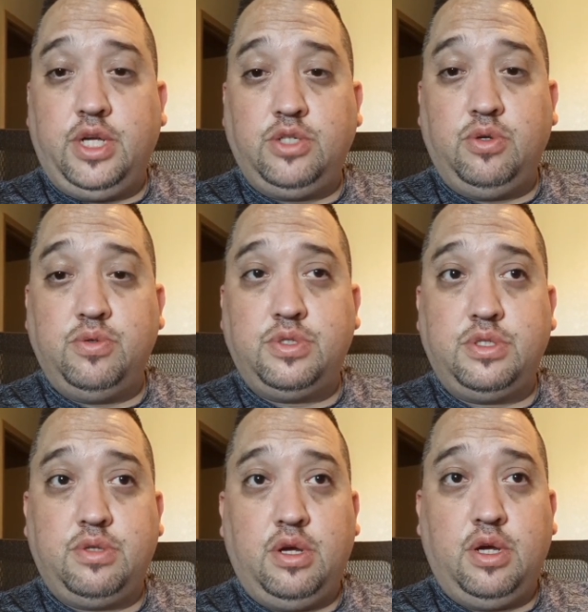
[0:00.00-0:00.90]

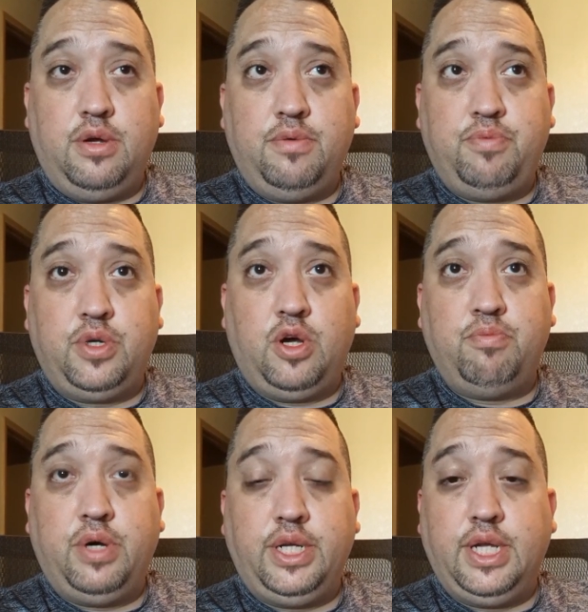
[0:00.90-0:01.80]
Nitros put
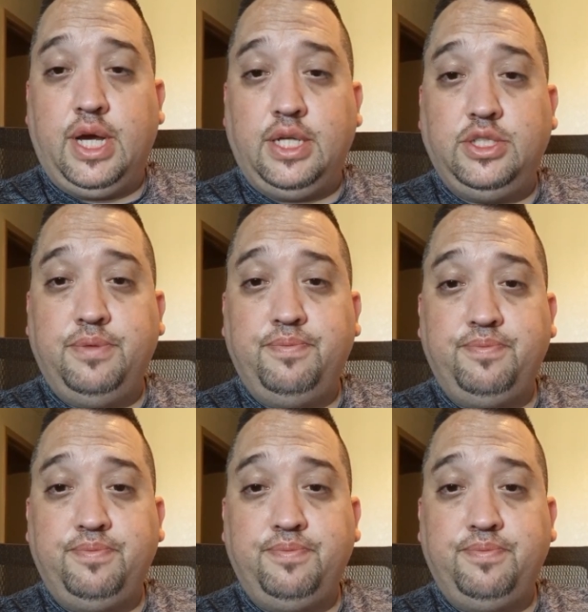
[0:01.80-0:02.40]
out by Dodge.